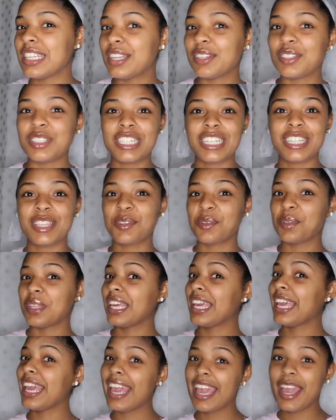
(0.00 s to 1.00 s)
energy through
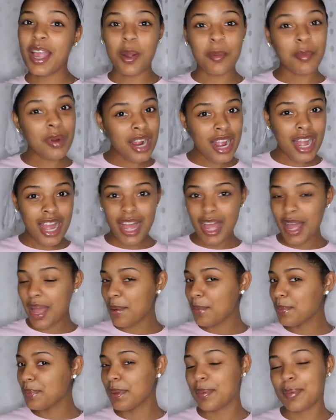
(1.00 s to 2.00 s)
the camera,
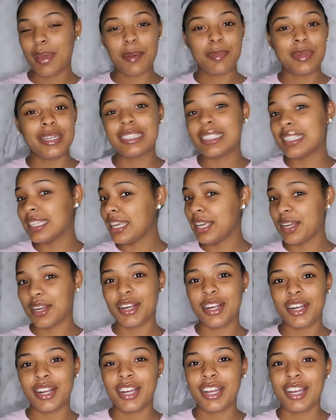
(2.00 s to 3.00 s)
but baby, it's
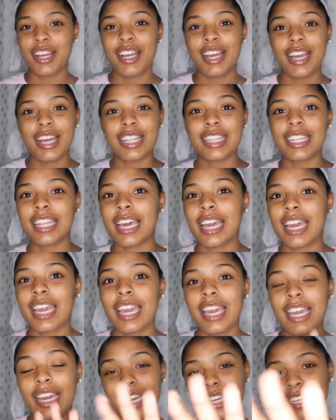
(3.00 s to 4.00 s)
here.
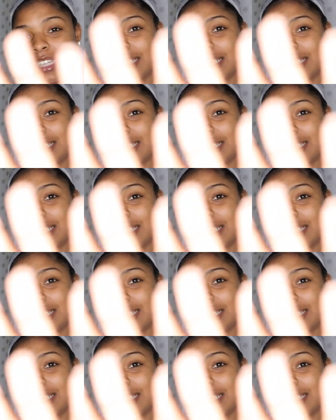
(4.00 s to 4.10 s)
Like,